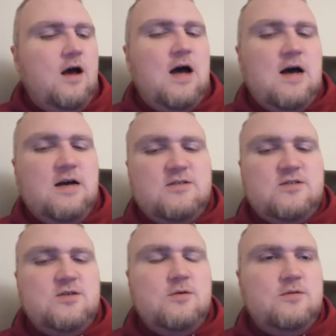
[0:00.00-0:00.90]
Uh,
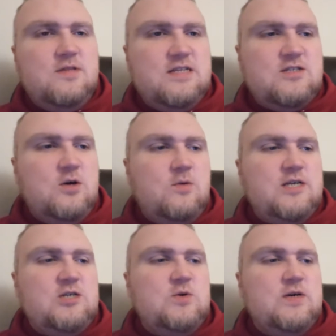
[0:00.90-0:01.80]
so let's go
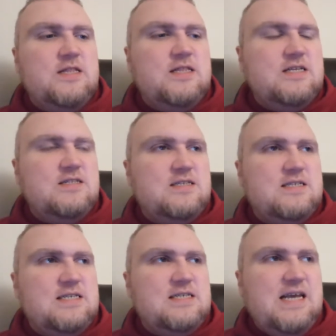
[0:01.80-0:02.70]
into it. Let's
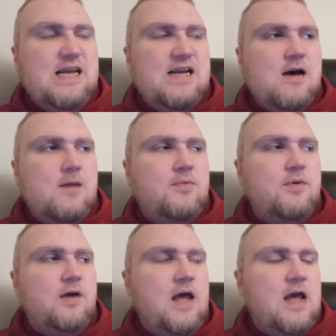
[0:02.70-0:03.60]
teed up
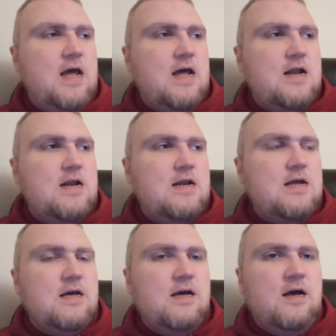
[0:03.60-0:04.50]
and
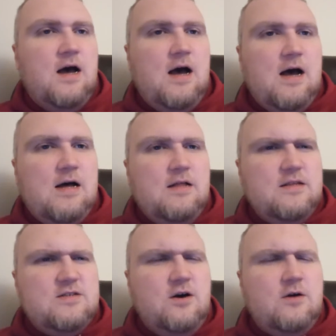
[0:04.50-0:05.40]
uh,
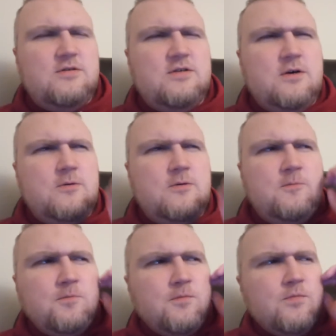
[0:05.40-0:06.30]
let's also
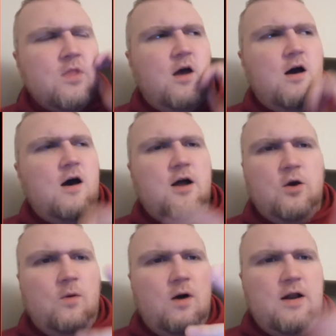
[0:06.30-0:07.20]
uh,
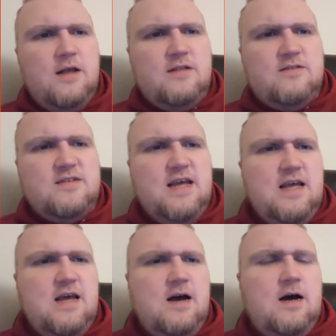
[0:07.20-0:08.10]
go on and
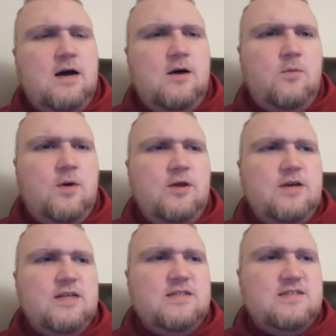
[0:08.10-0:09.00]
say uh, where you
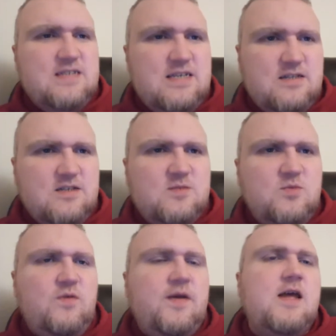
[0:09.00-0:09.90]
can see this
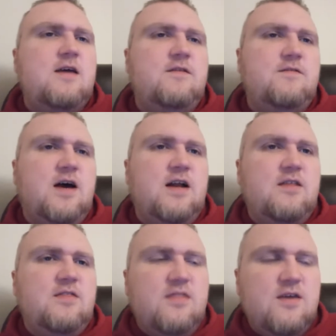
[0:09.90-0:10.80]
movie, if not
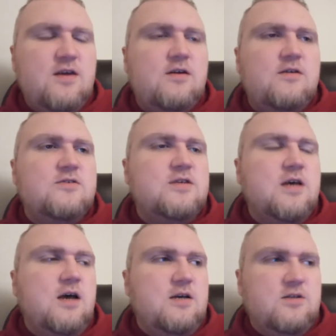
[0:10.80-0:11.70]
in theaters
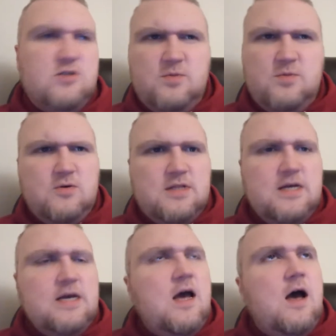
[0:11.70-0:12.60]

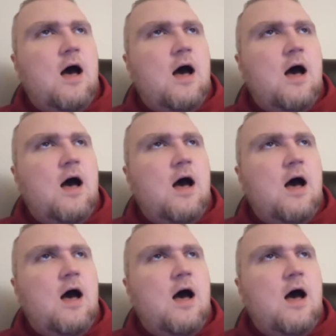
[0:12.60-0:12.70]
supposedly.